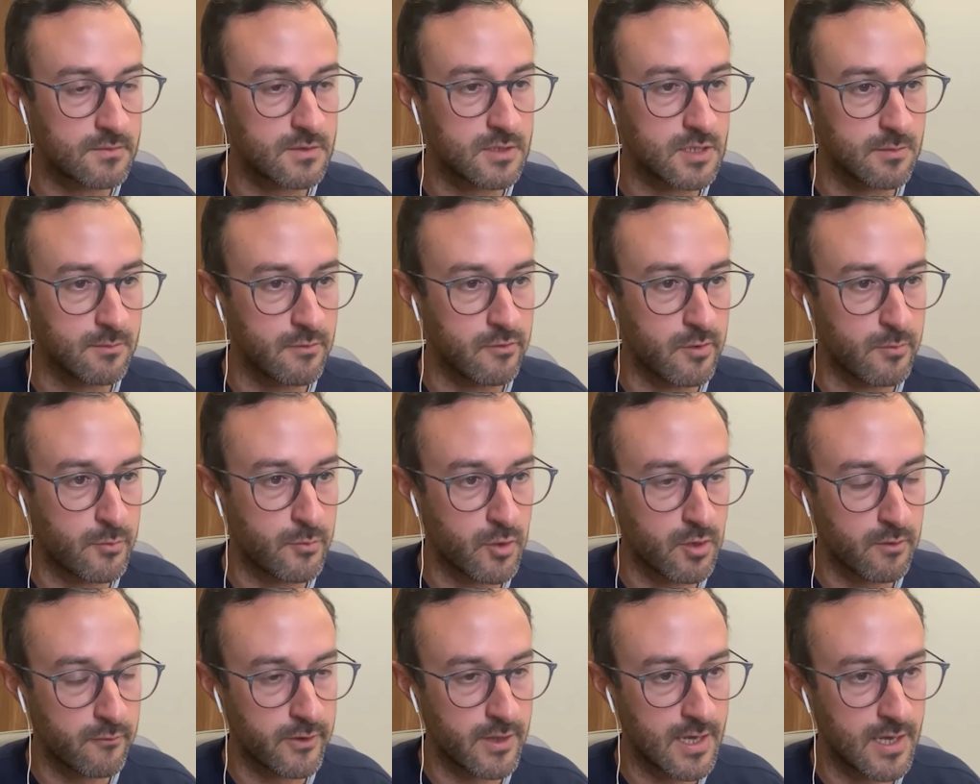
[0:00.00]
some of the
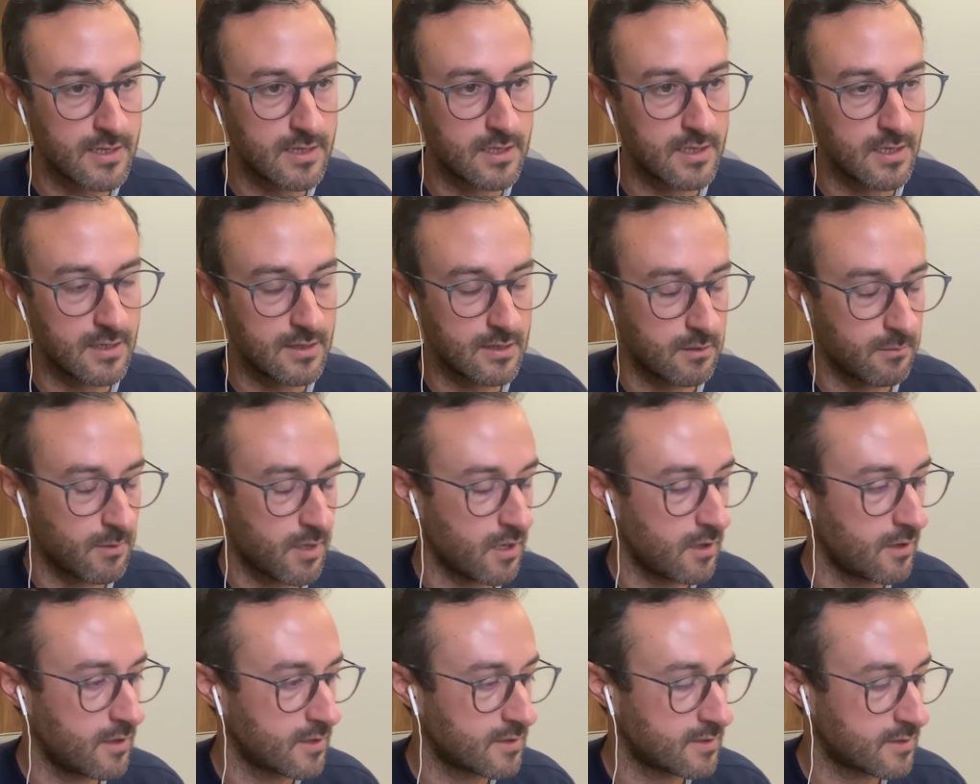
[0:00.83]
prophylactic
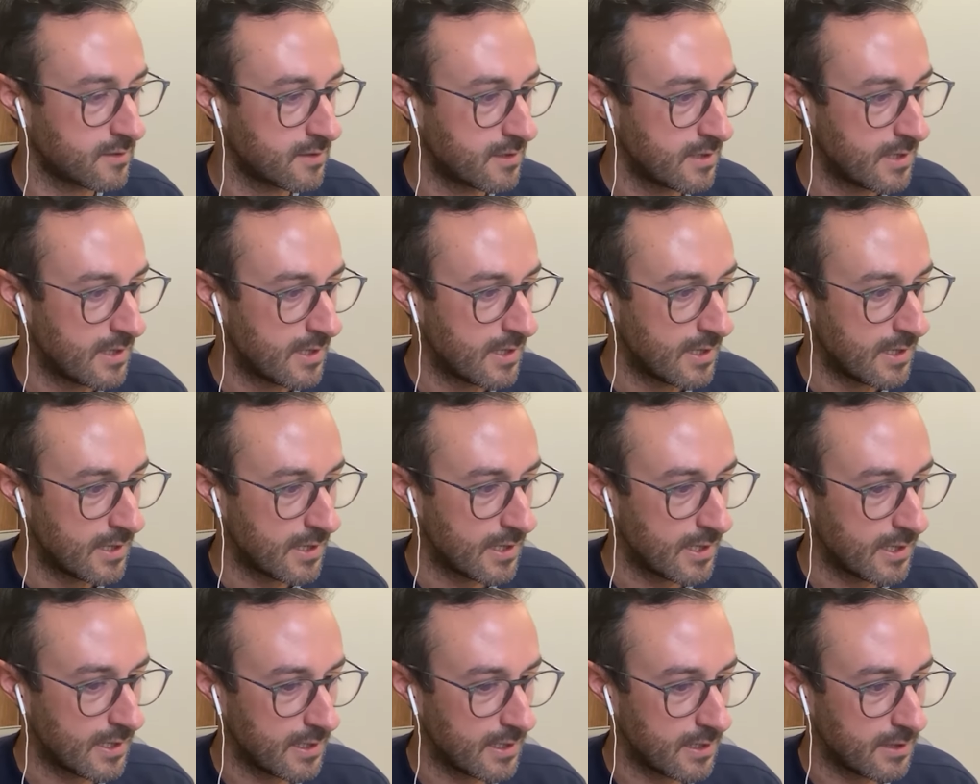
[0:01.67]
antibiotics,
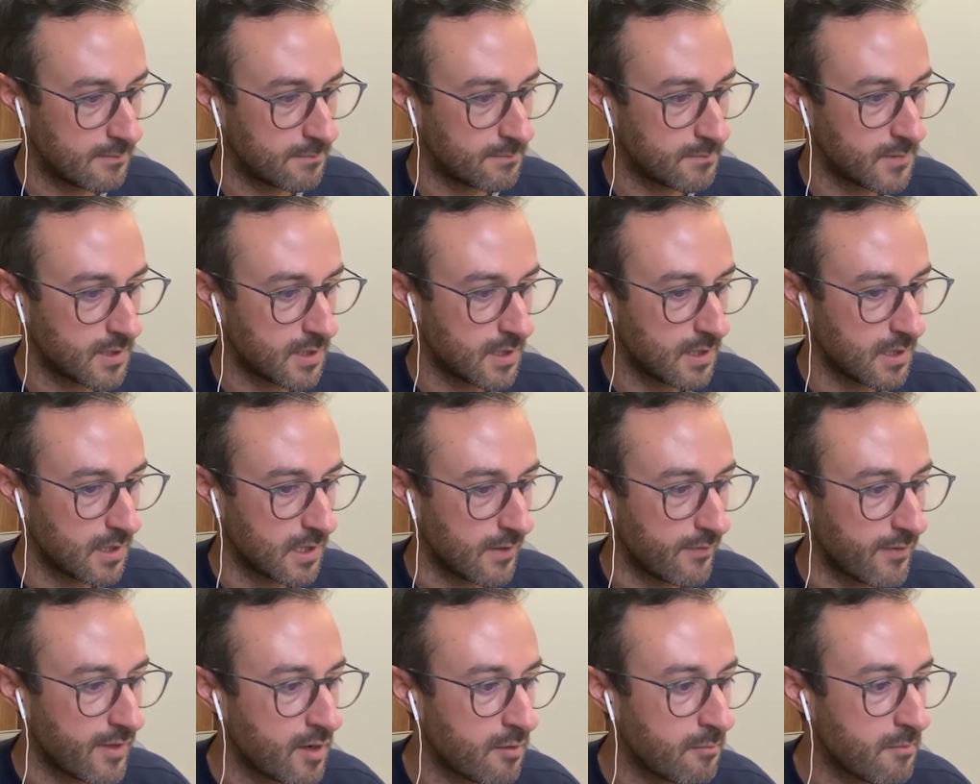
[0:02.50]
and
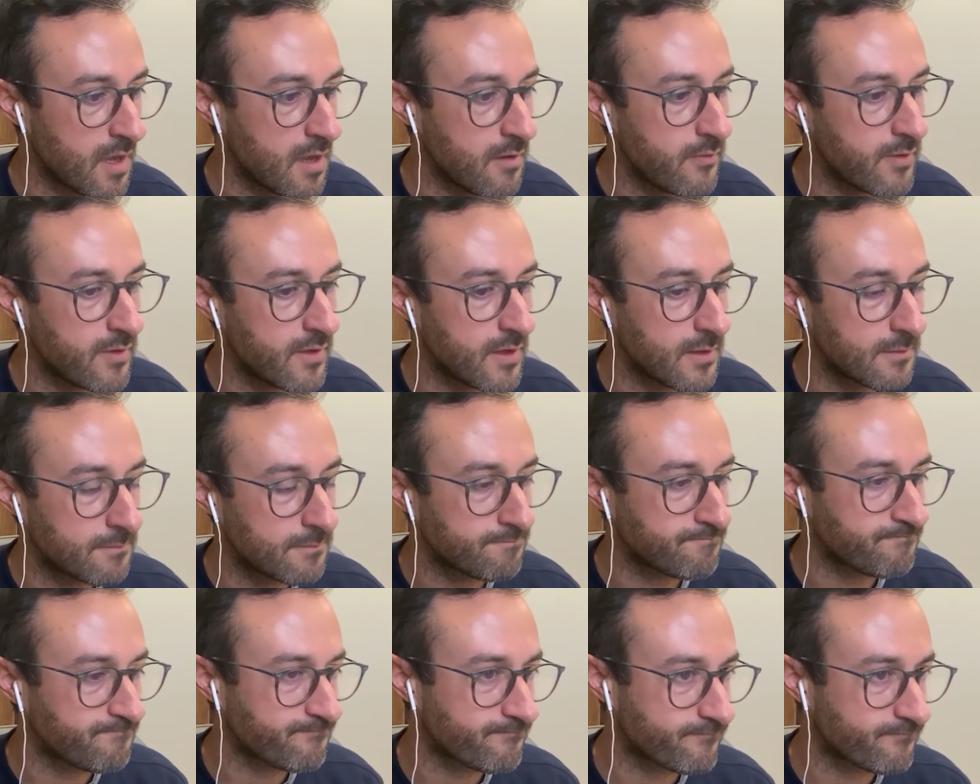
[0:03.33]
then maybe